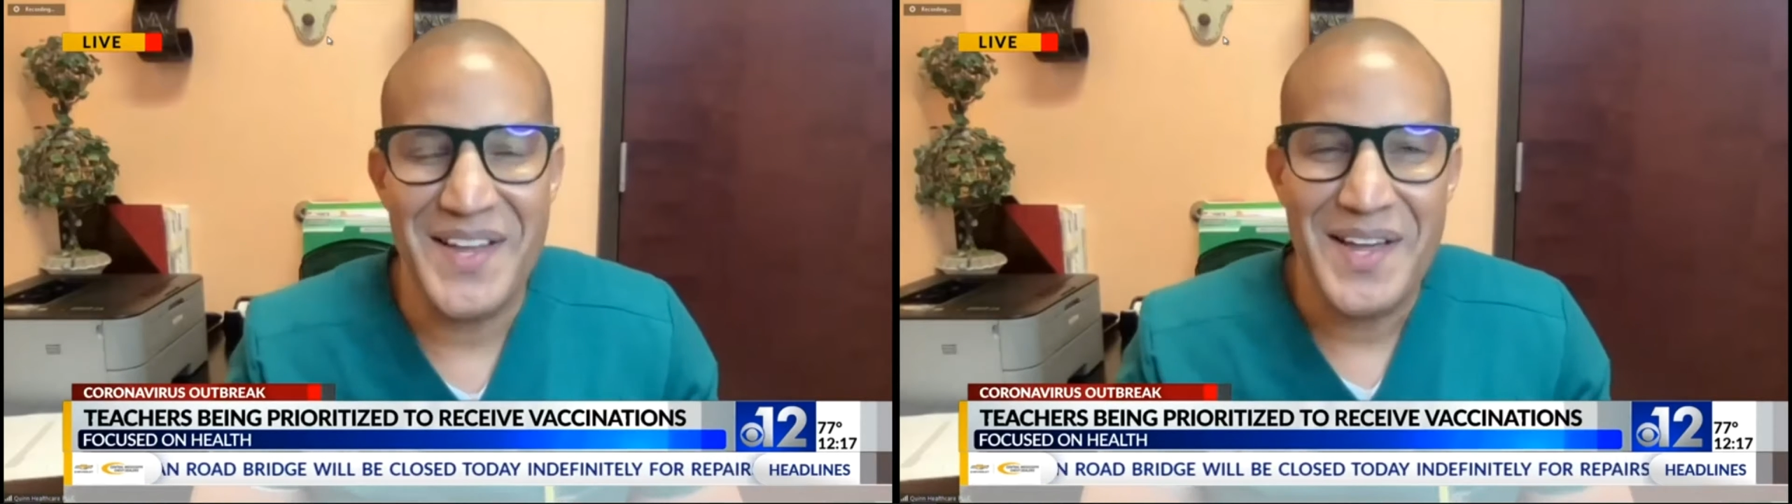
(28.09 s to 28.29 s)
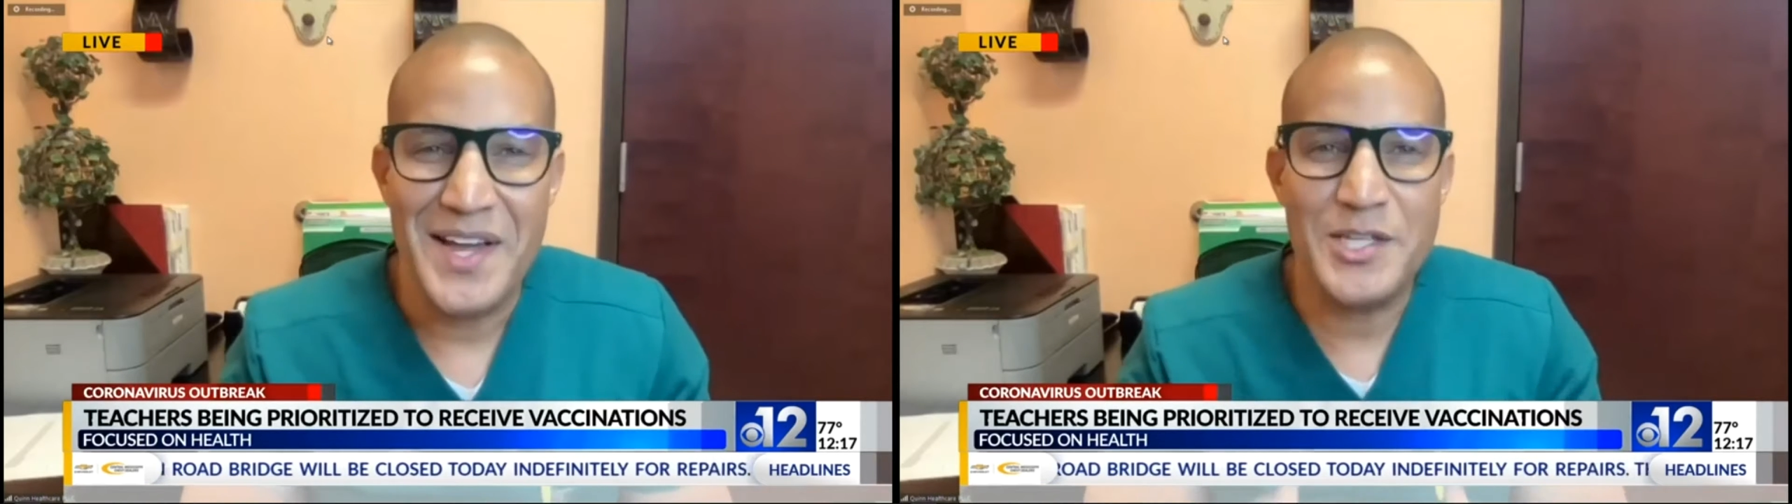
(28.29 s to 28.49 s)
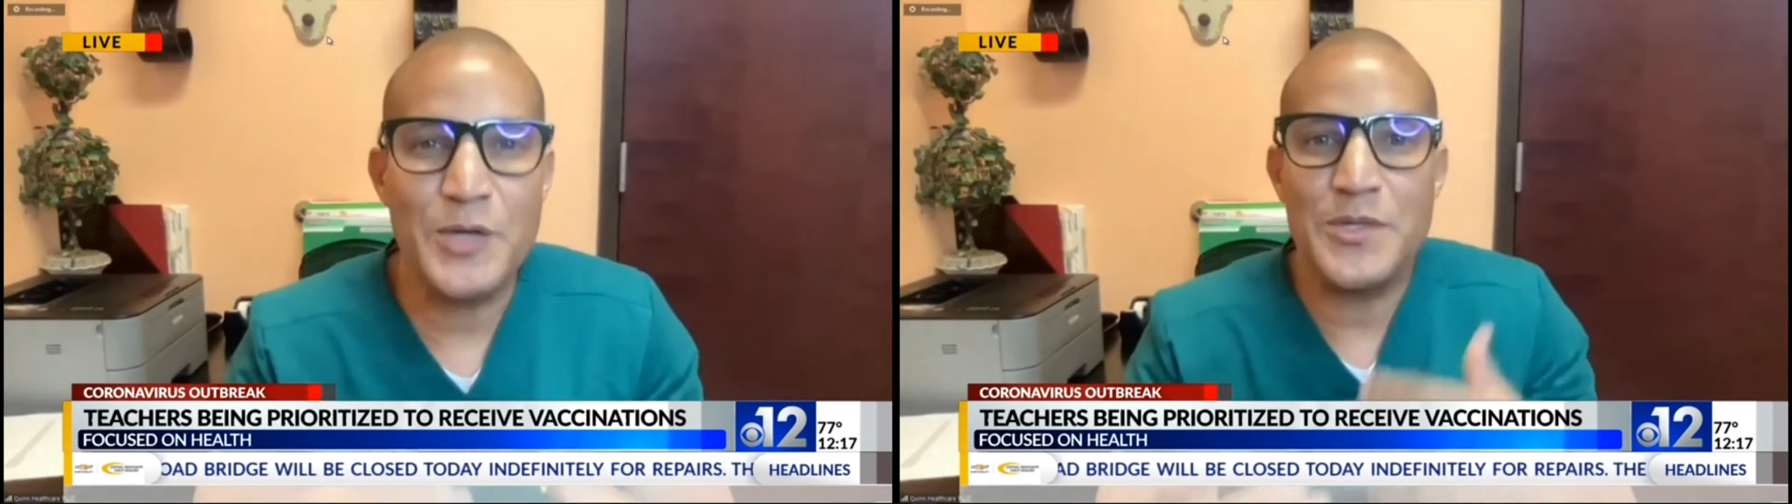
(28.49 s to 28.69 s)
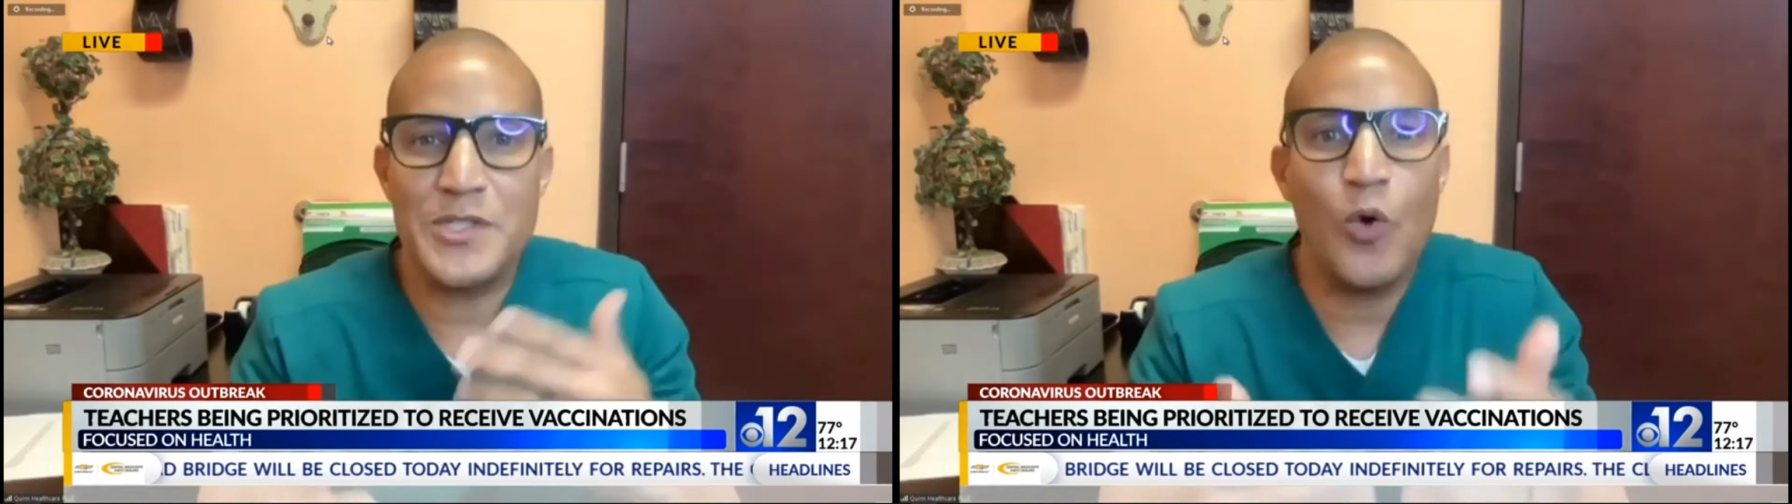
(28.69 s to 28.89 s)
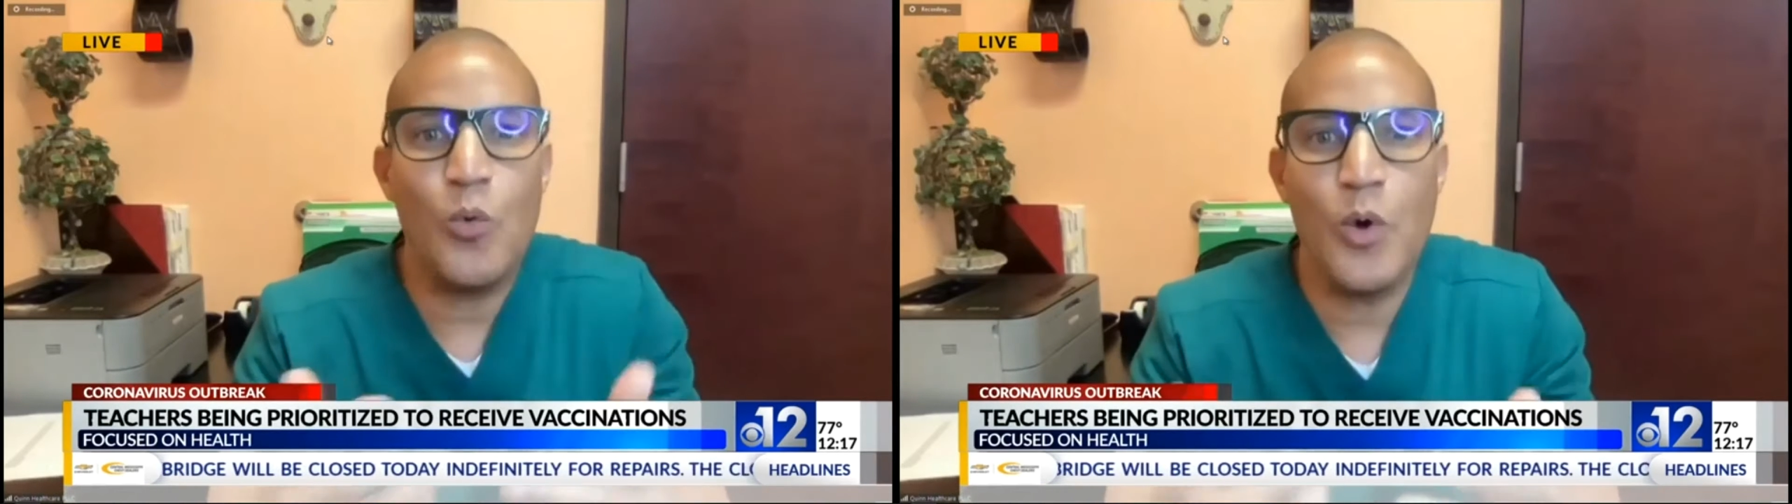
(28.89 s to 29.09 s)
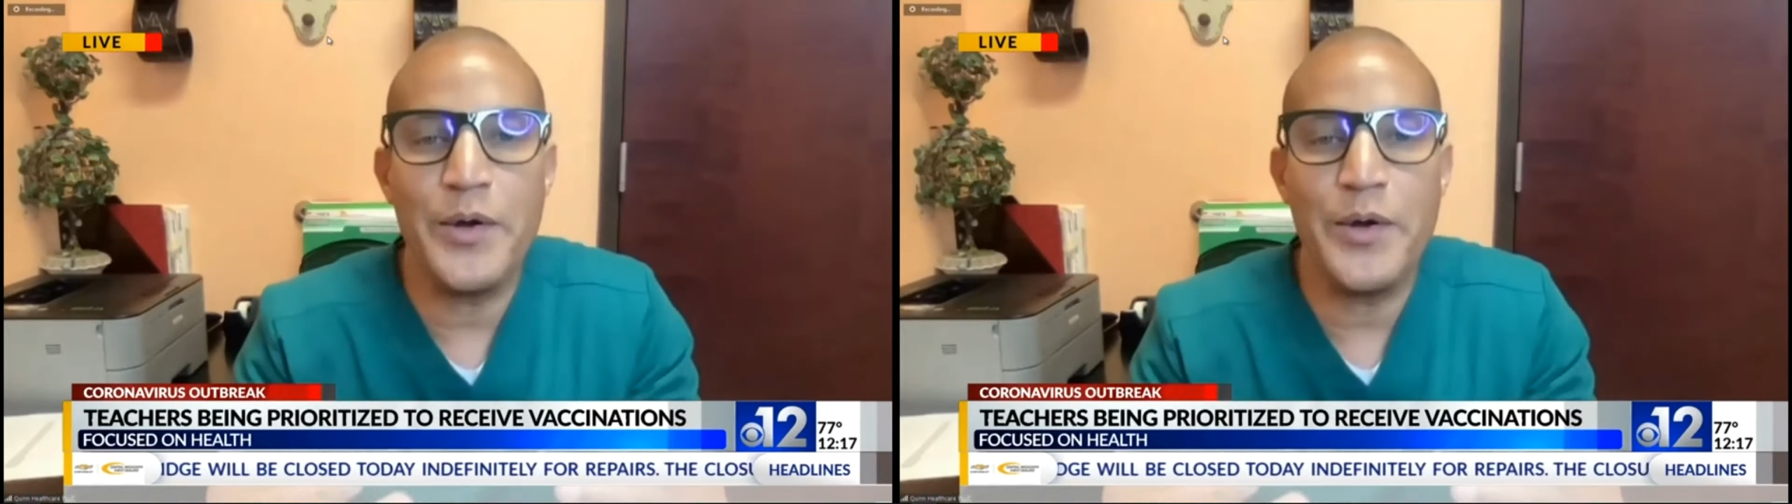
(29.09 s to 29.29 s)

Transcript: And she was so worried.